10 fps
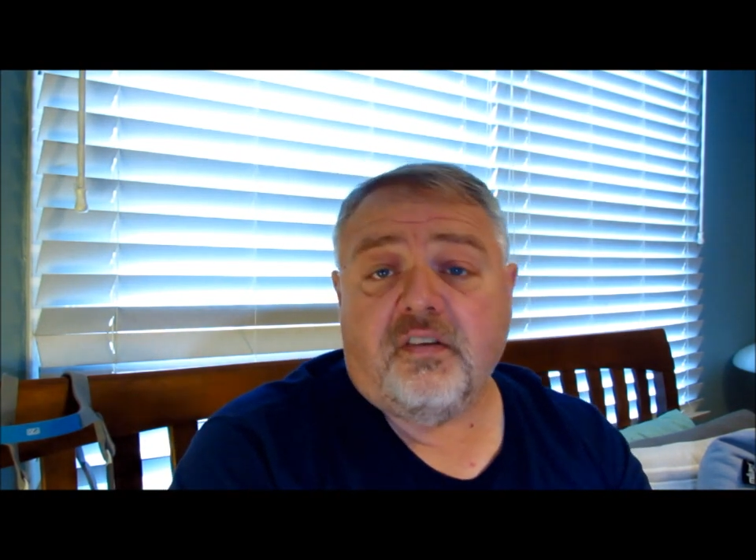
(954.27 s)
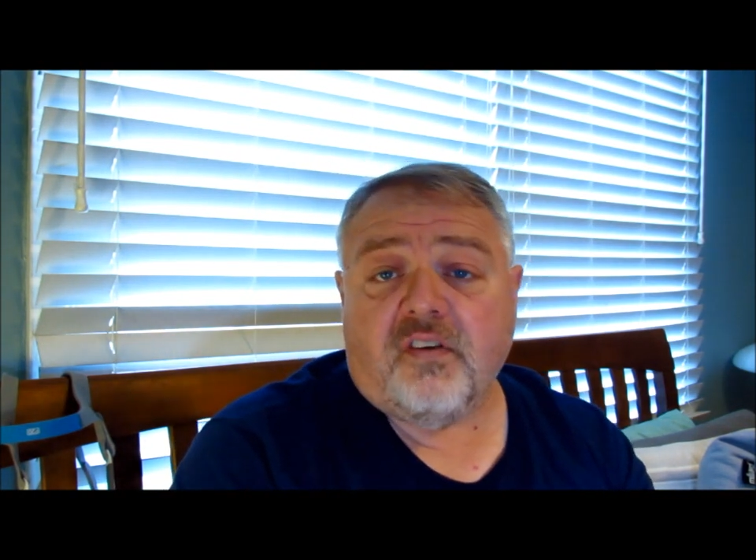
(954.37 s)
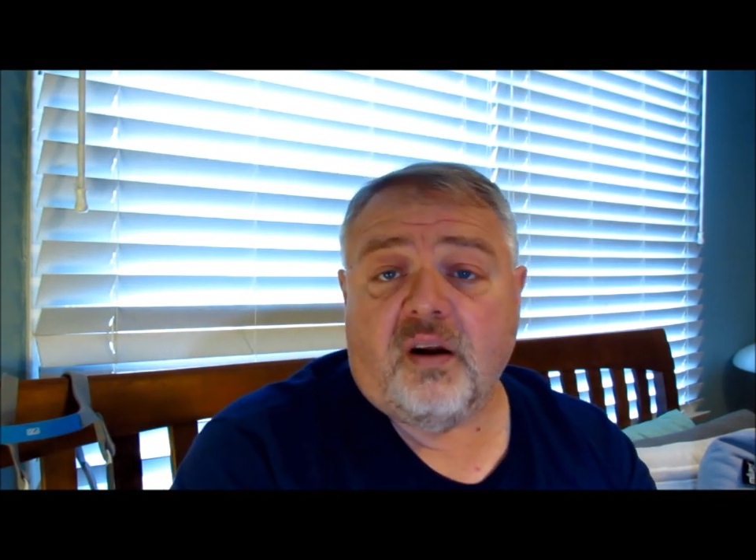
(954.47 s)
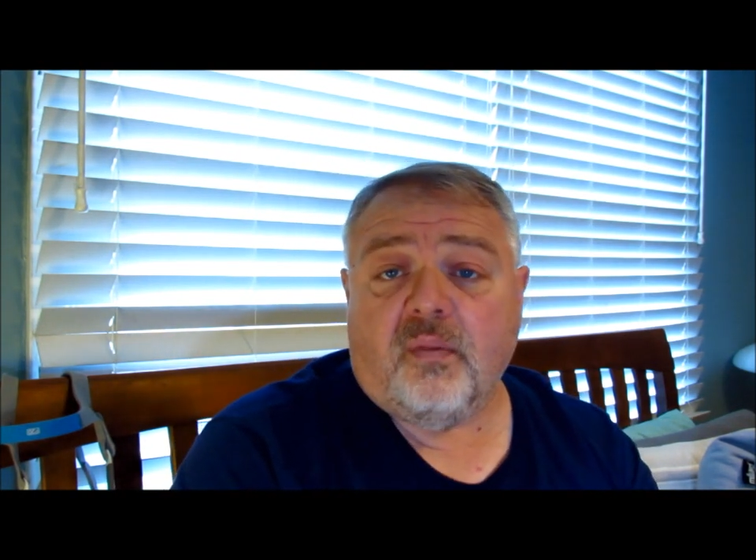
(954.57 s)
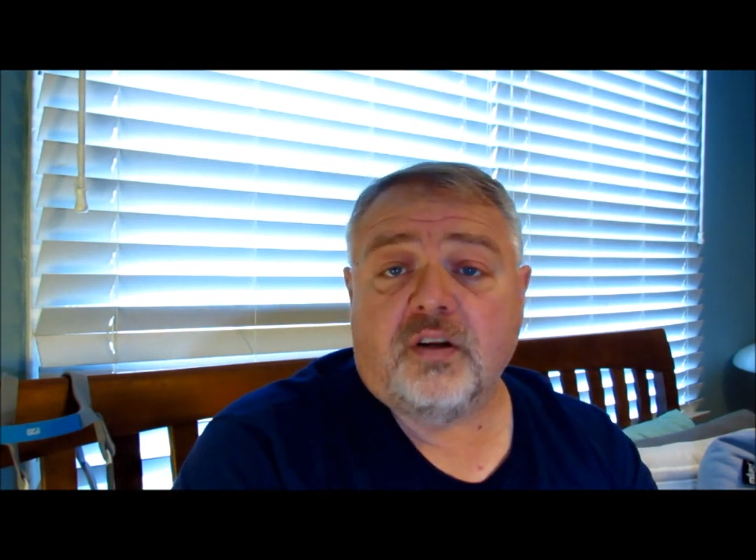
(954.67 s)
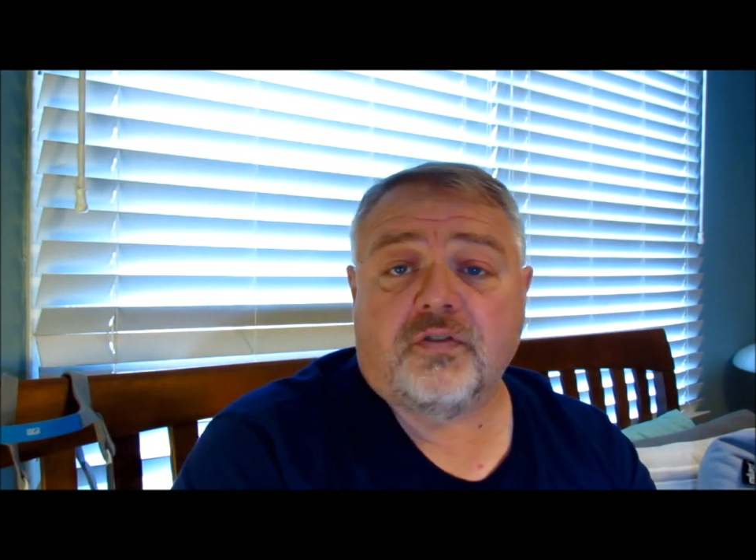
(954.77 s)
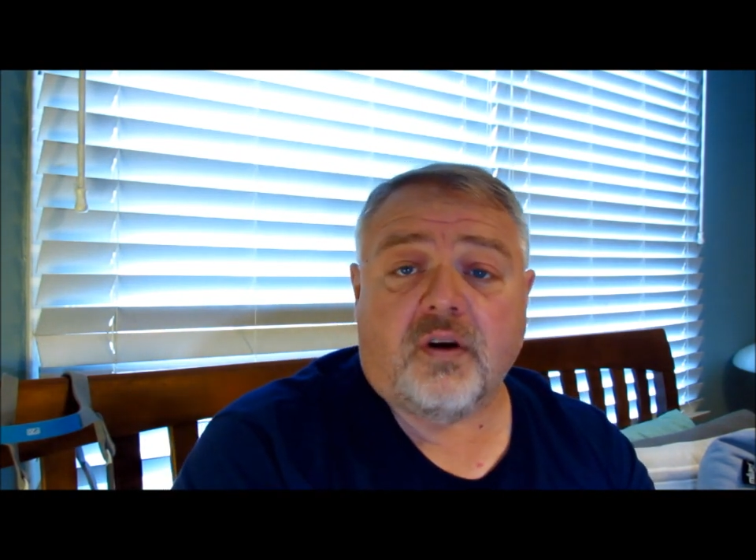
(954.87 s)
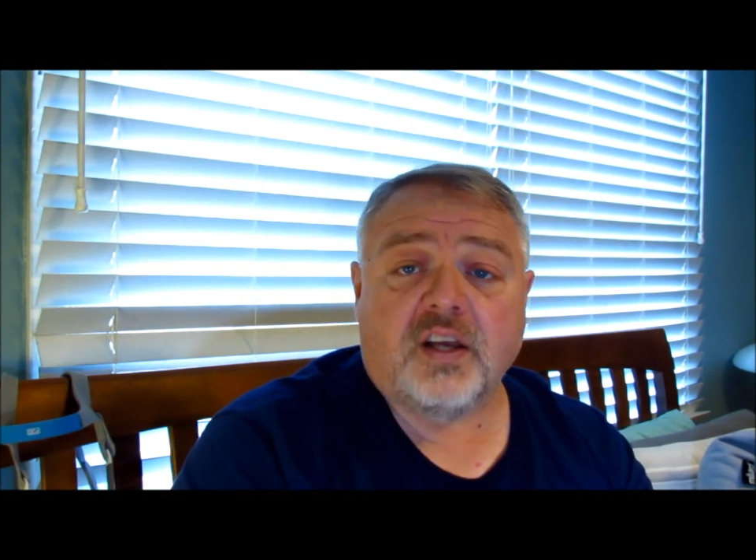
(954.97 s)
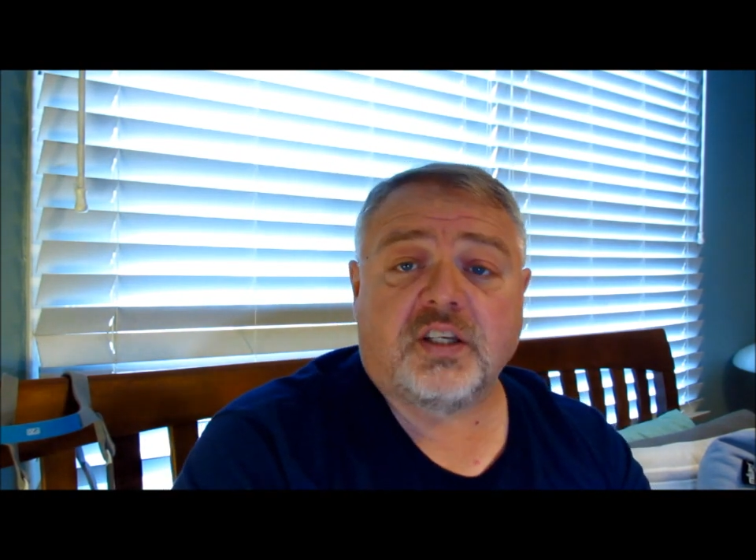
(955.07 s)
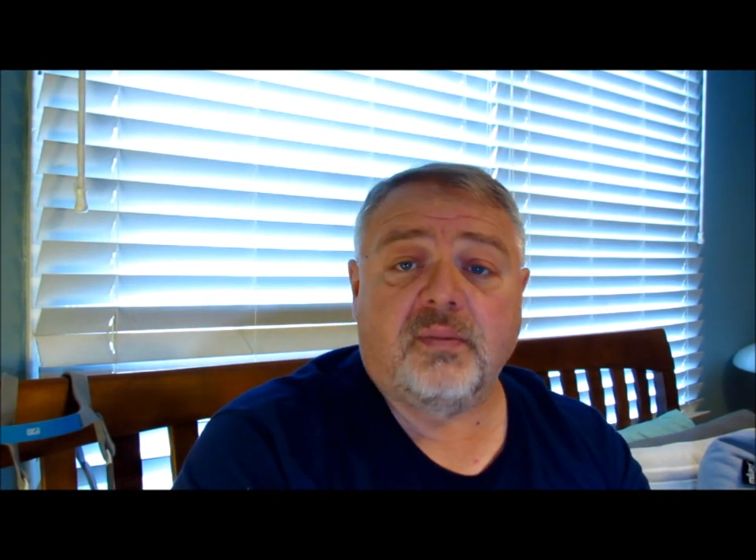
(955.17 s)
very much for
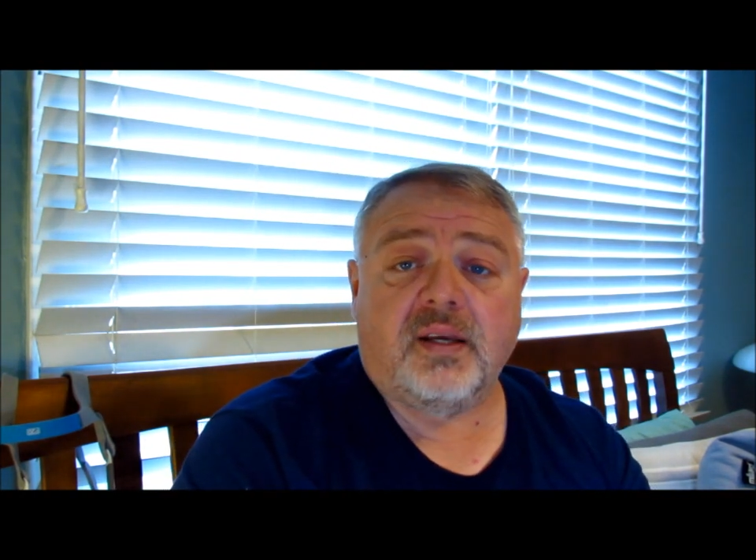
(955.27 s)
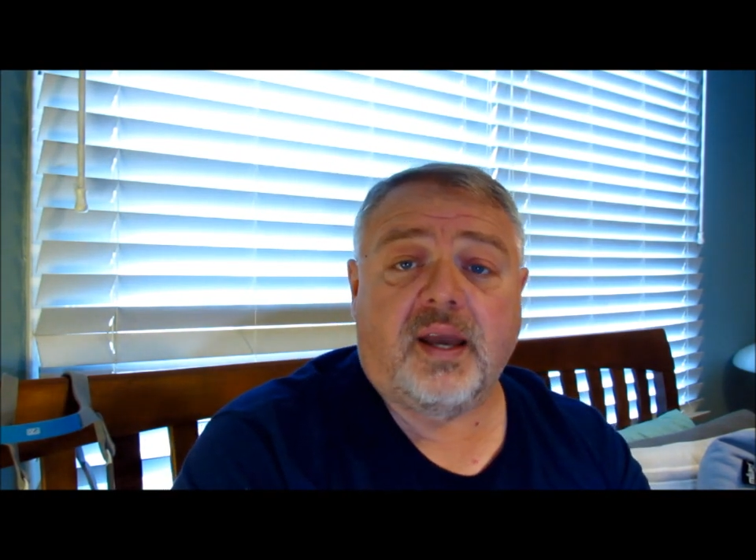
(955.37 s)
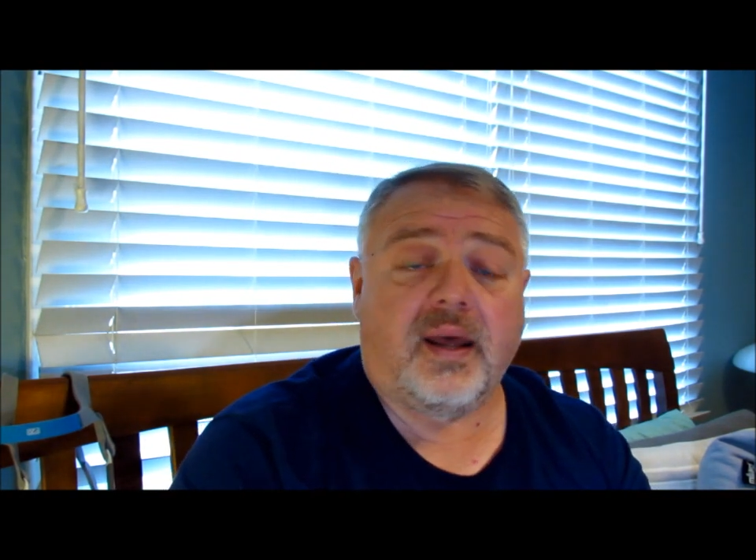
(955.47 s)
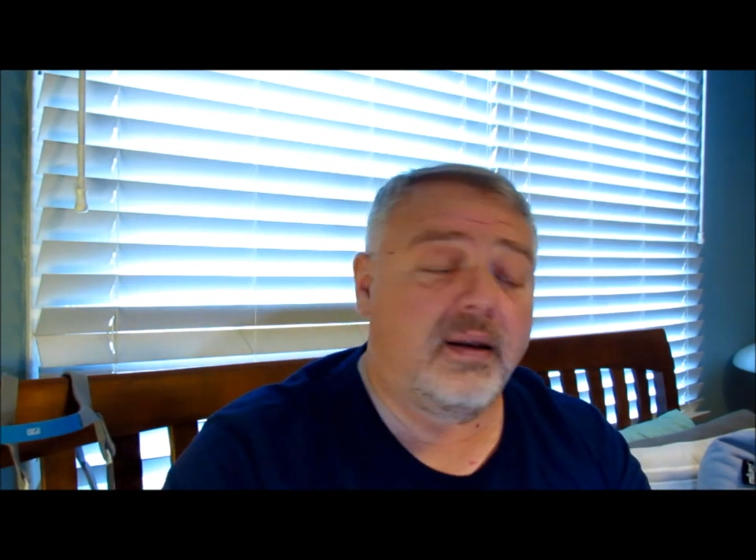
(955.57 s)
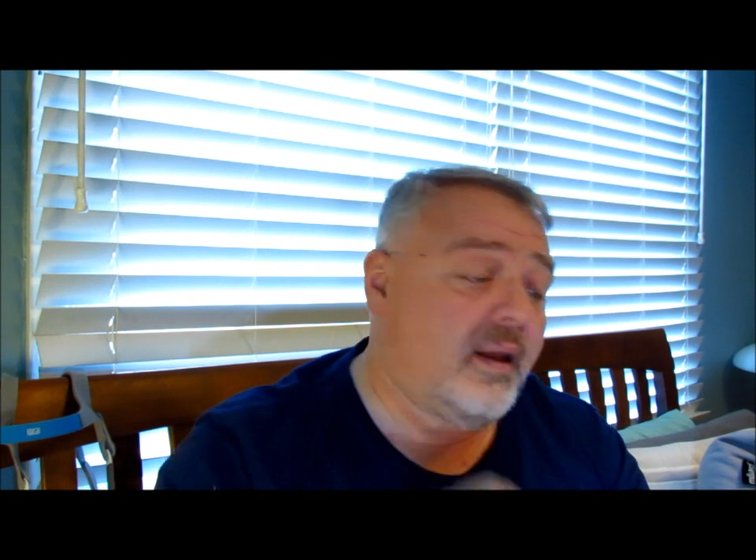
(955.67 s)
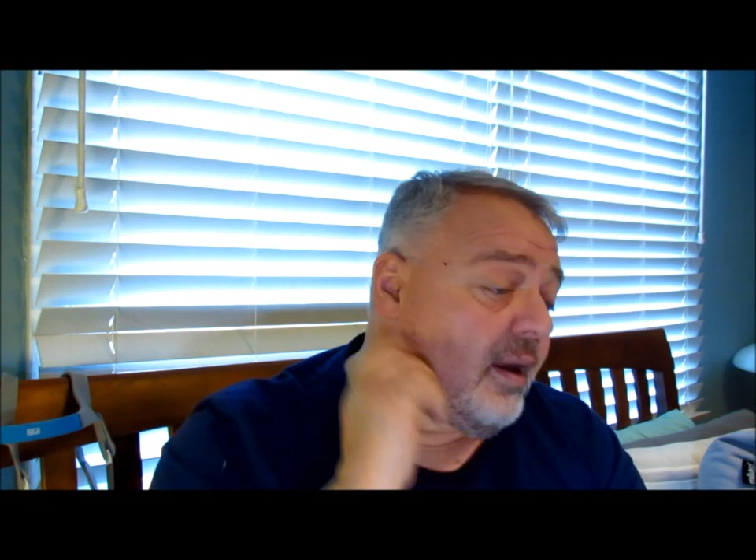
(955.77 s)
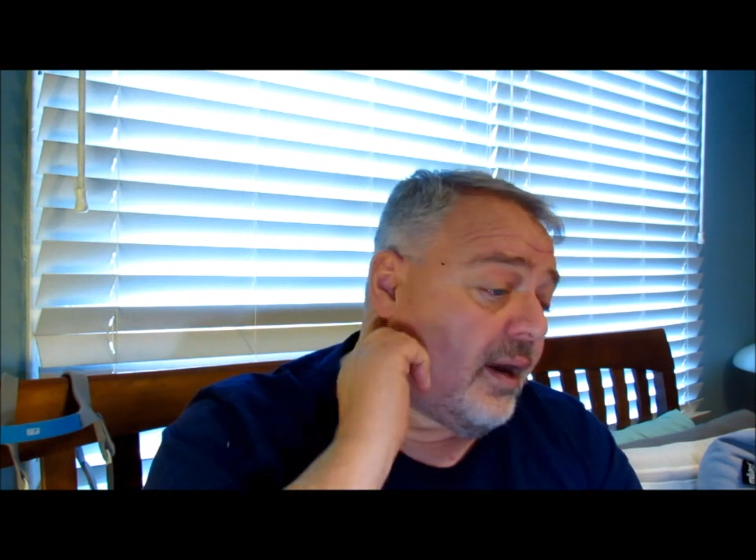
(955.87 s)
asking me again.